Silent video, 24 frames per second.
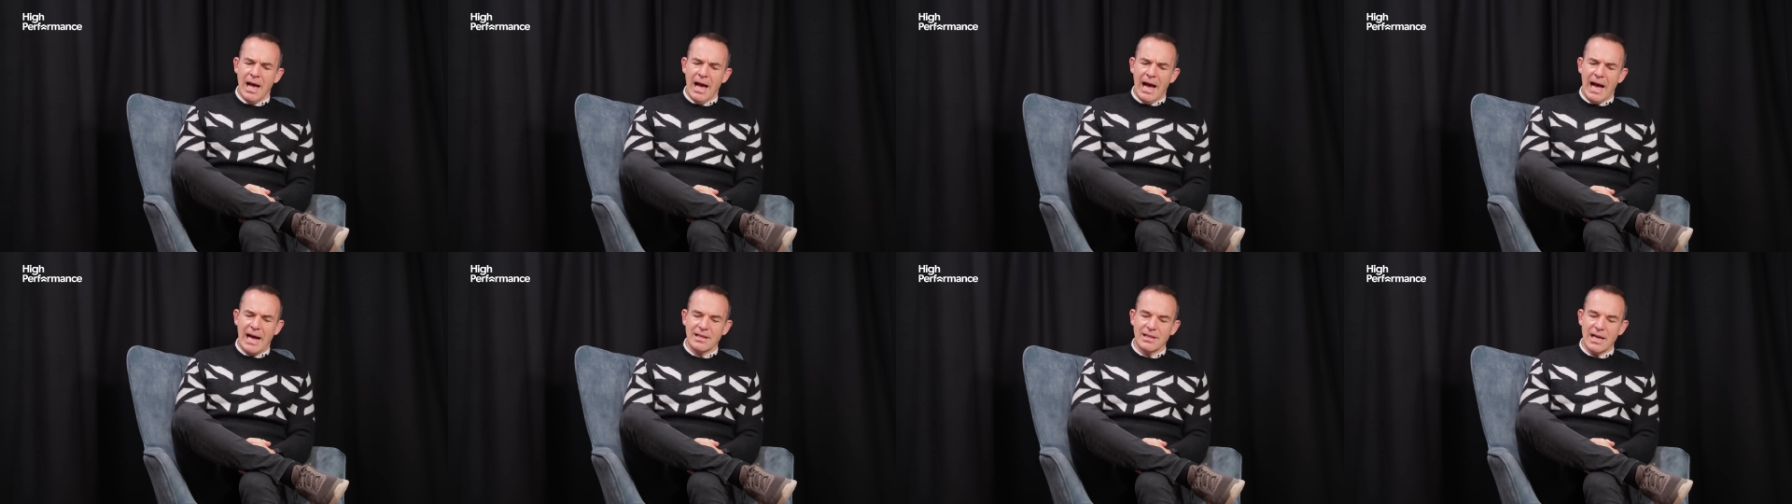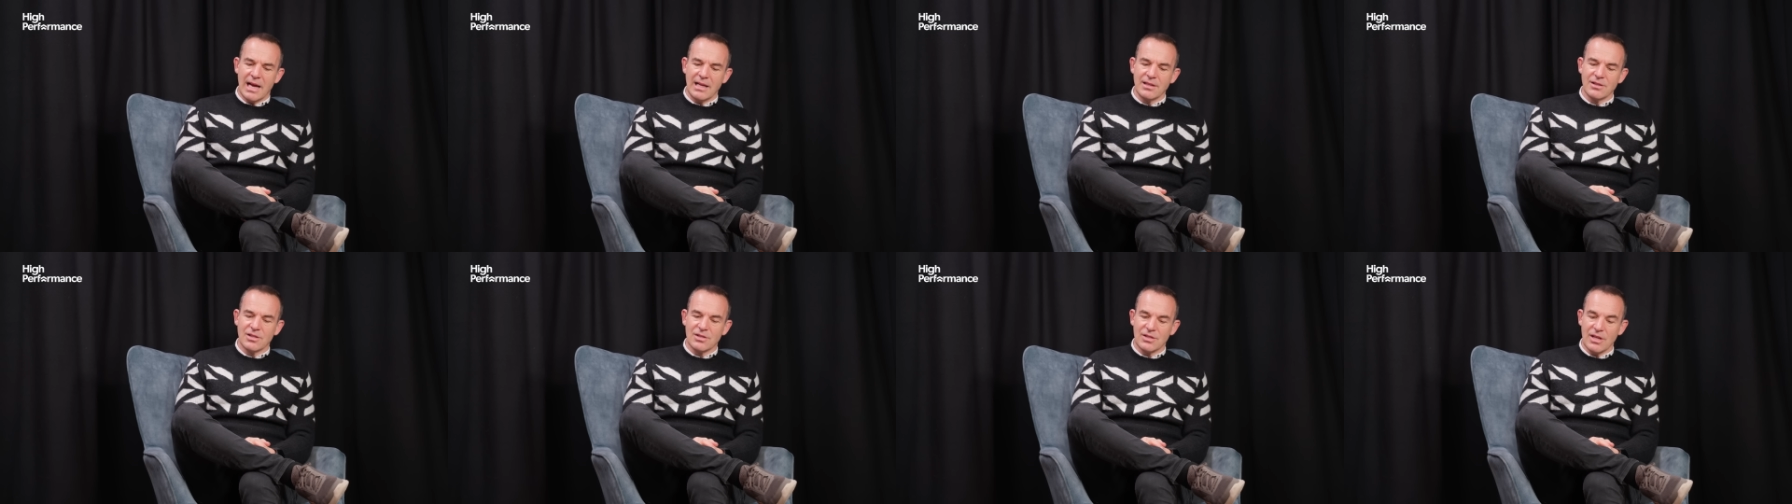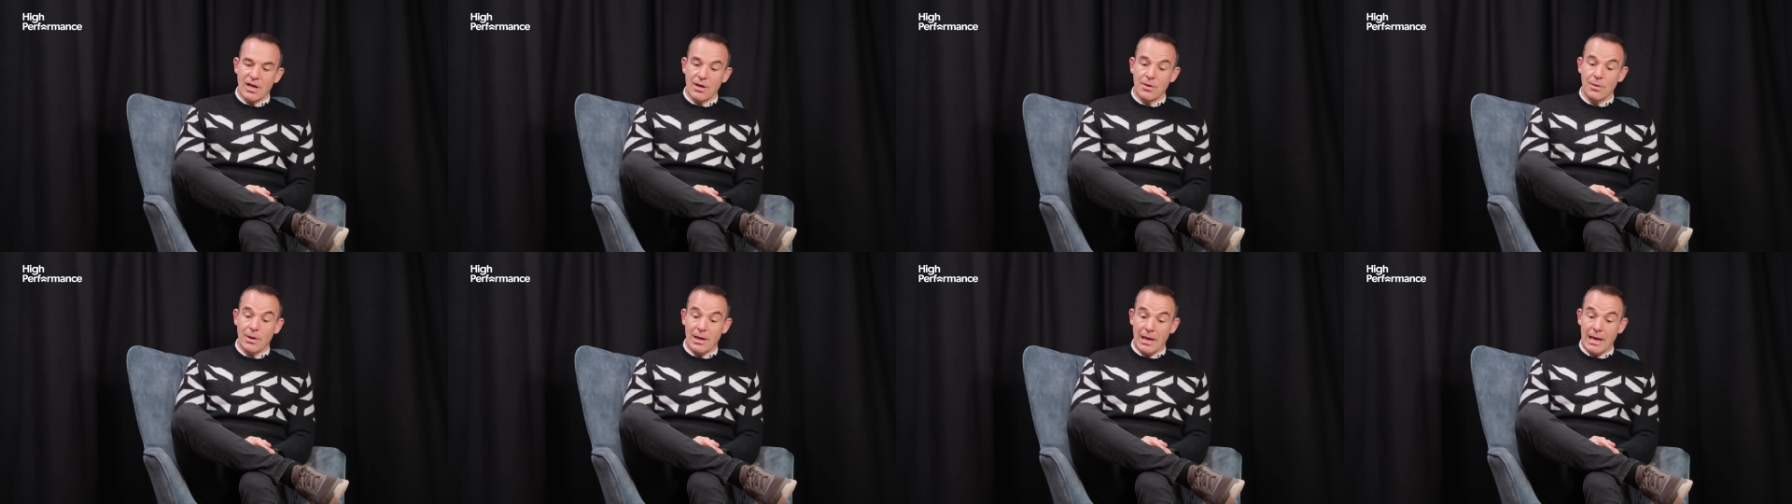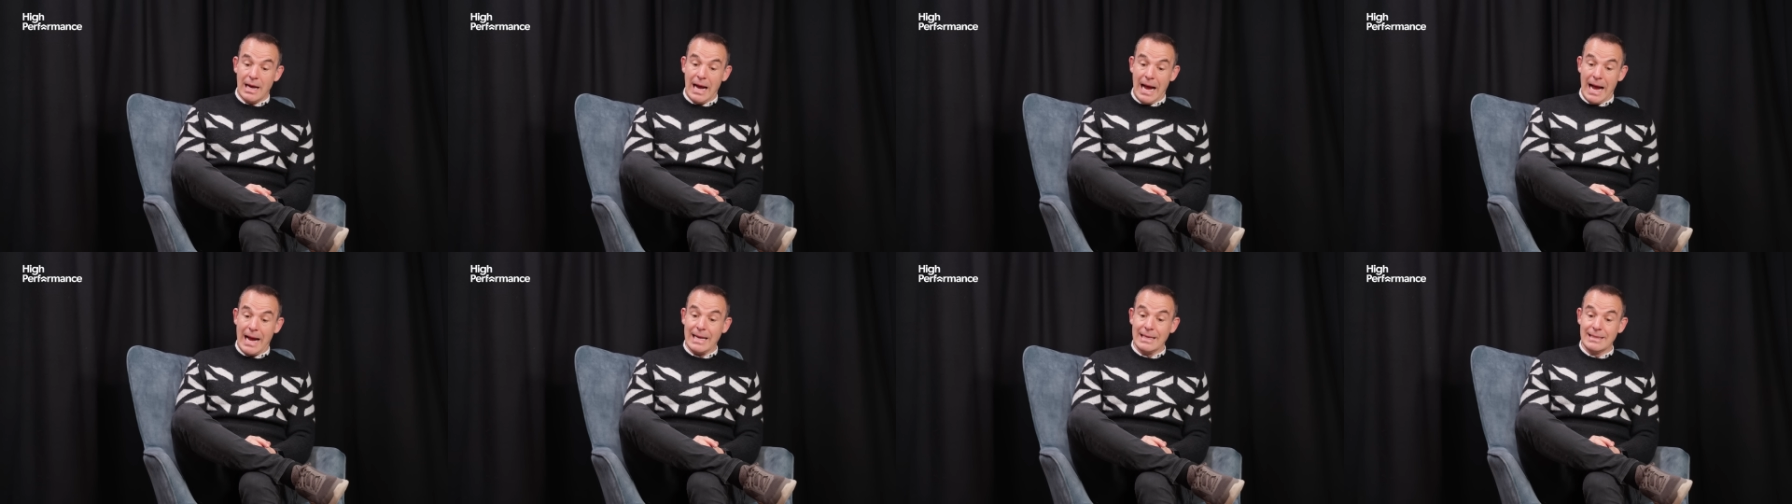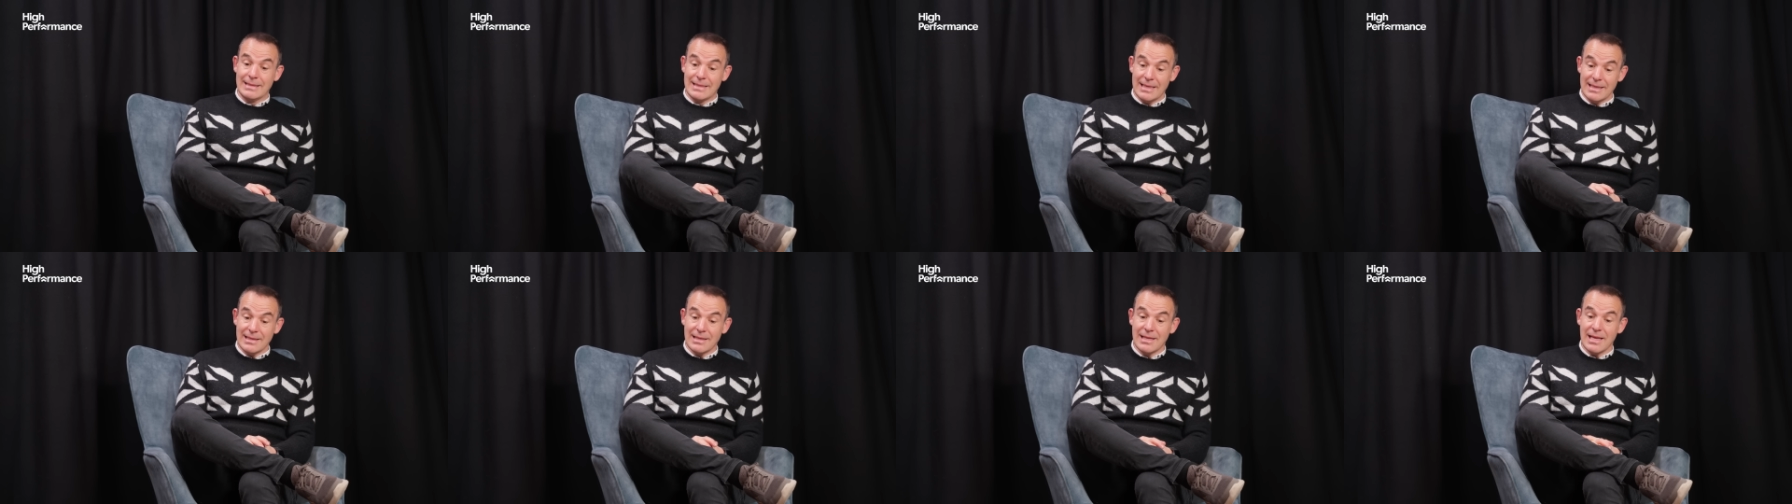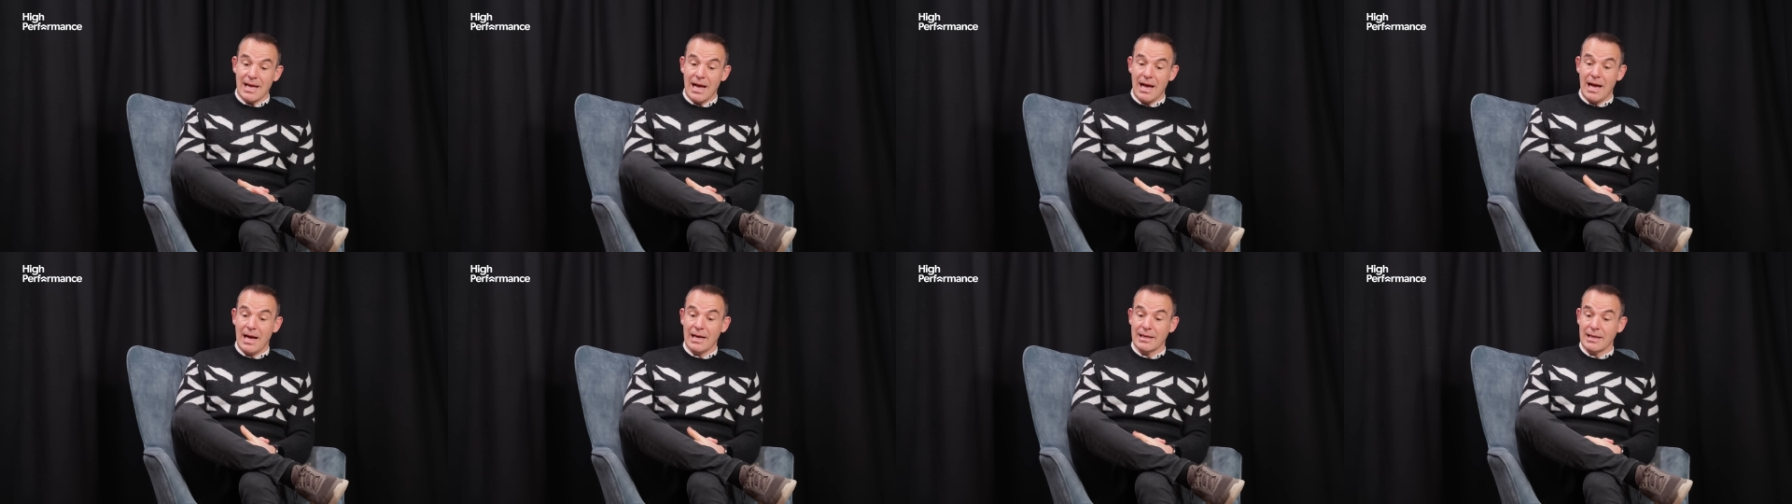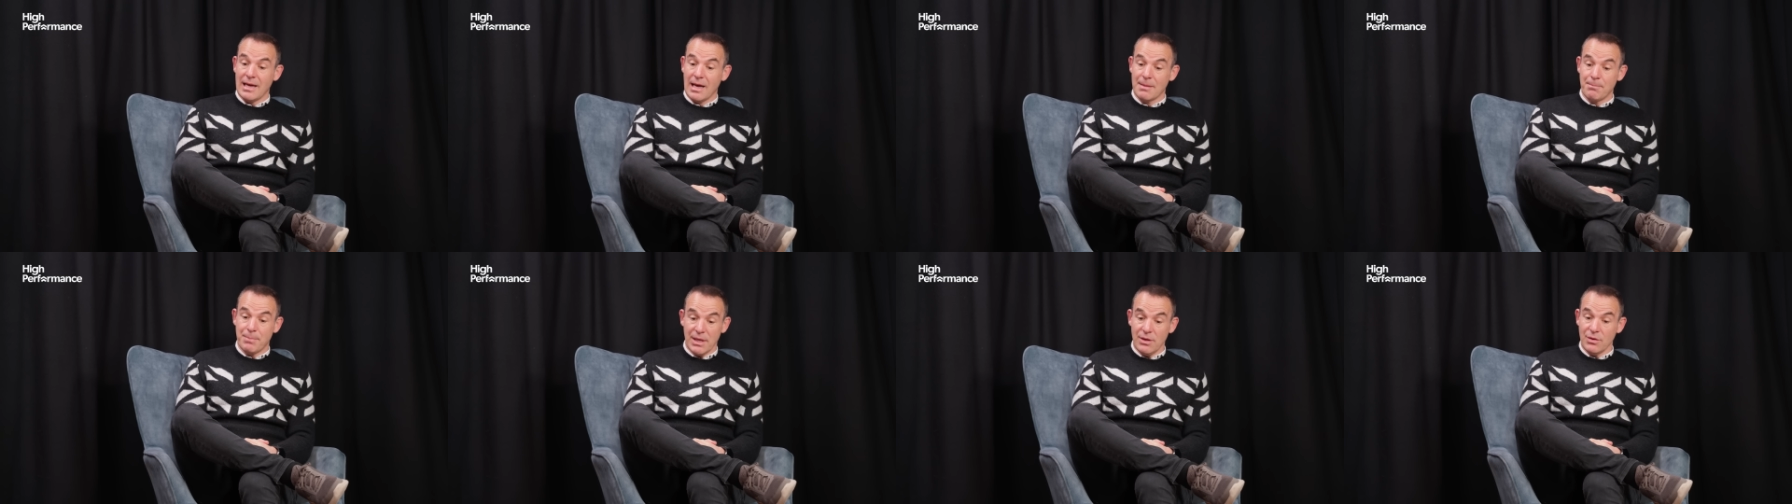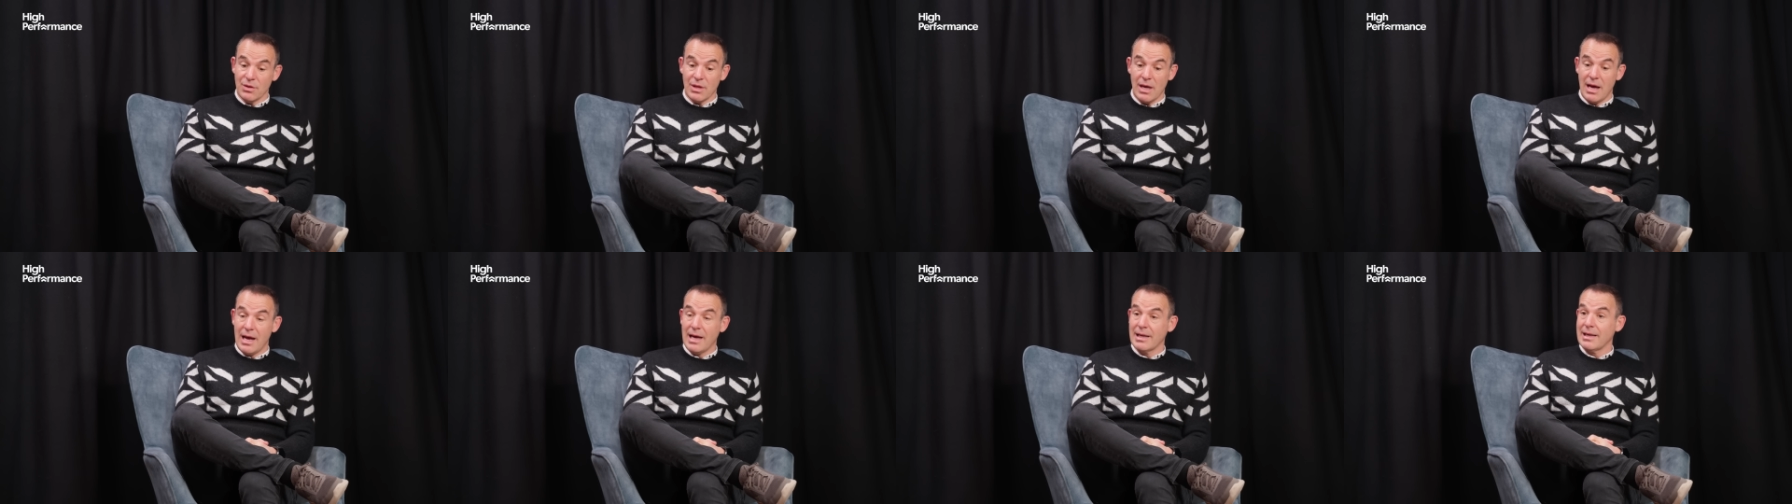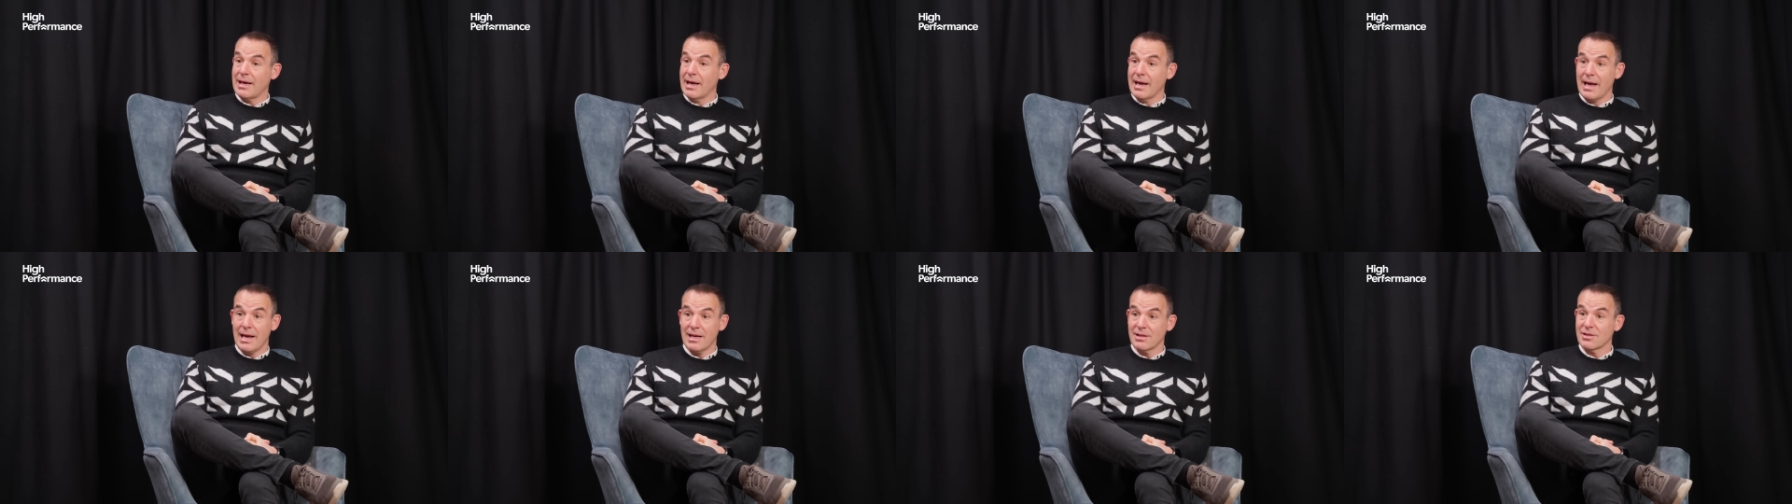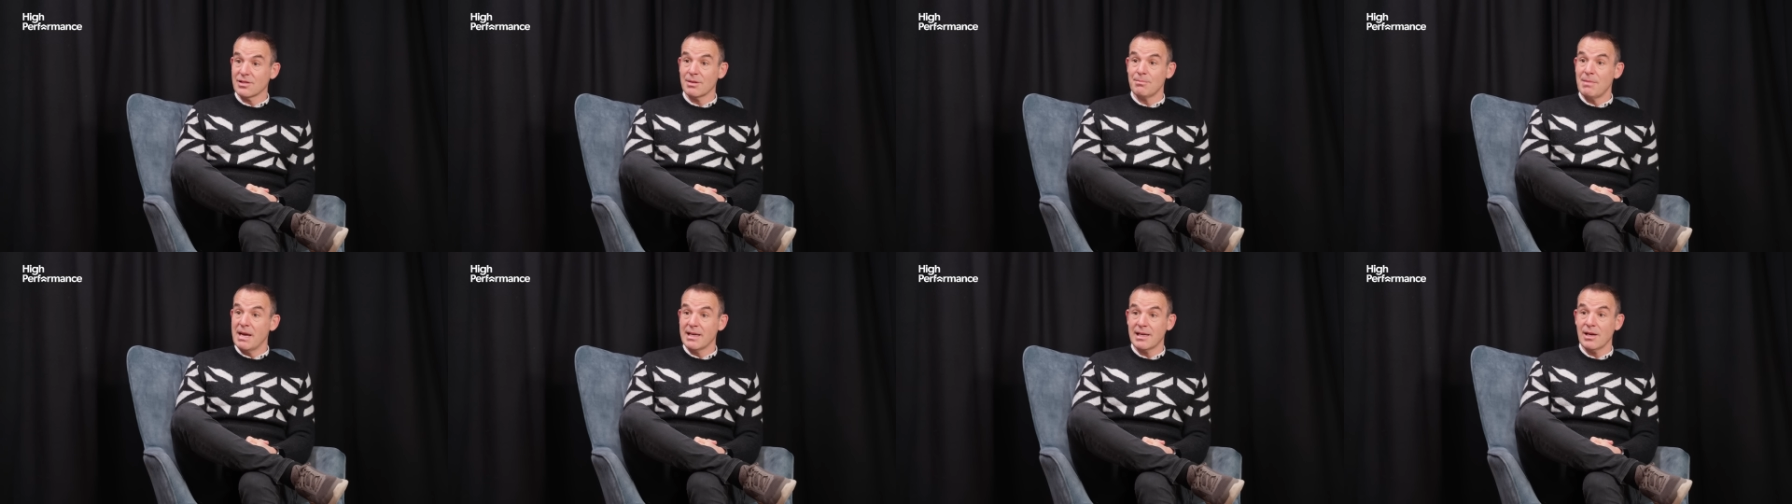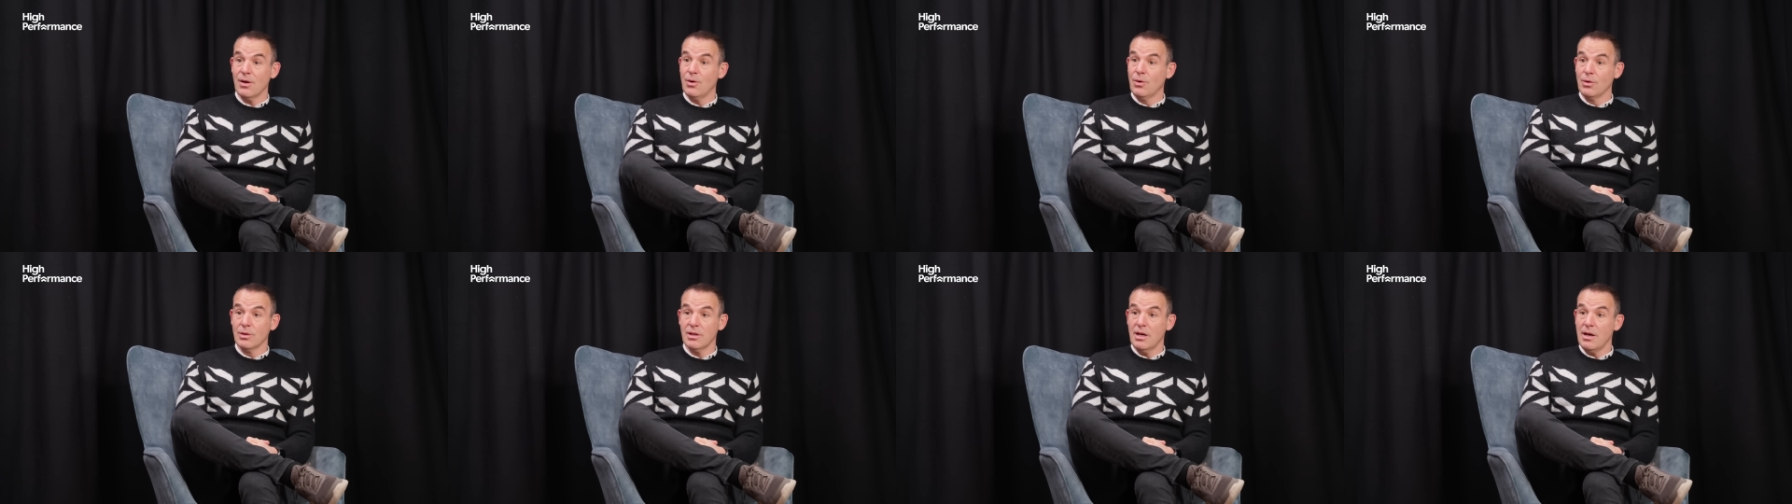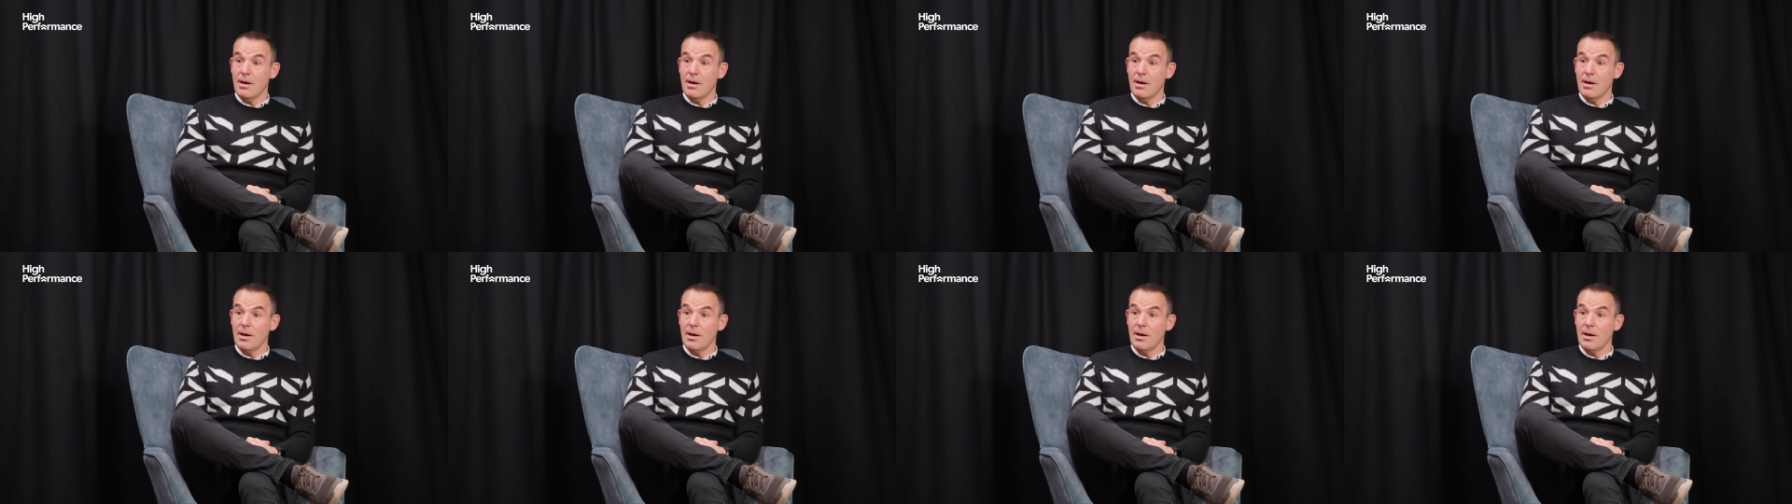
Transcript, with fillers: And, and so I did that and I built that and I had to make it all